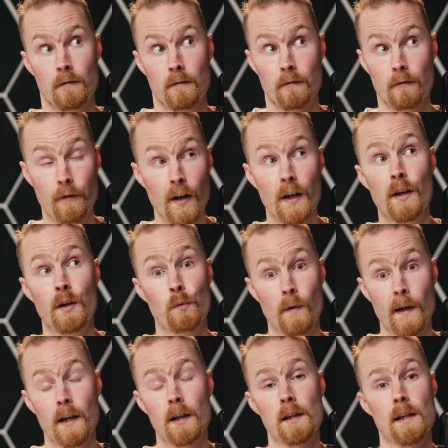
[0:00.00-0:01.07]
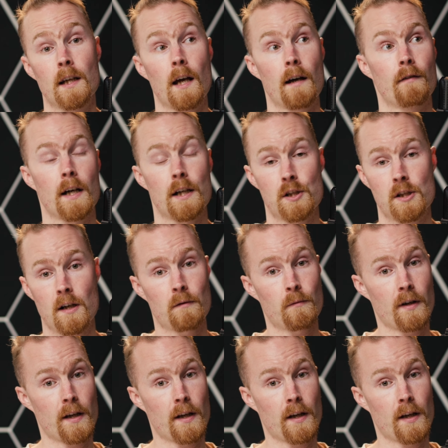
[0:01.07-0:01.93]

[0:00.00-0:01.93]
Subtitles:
very rarely have I shot with a